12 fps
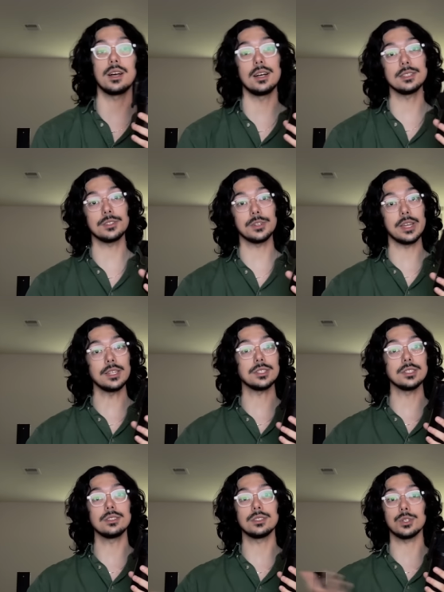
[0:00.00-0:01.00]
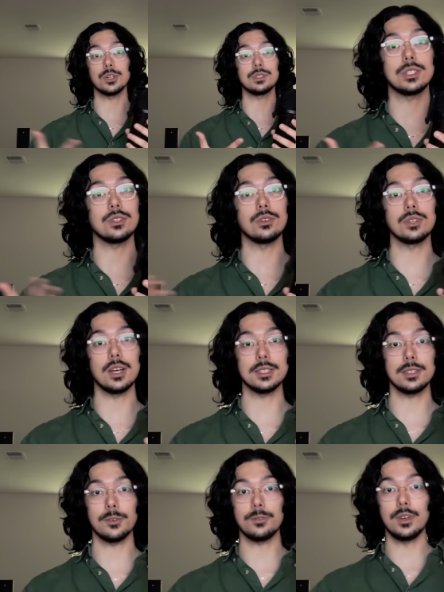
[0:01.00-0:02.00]
hustler nation deserves its own
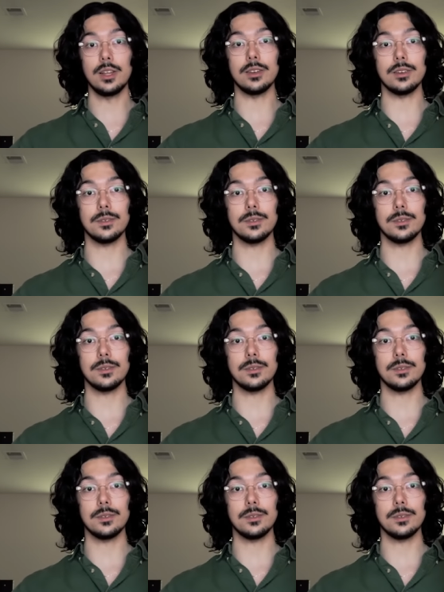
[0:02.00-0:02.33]
hustler fund.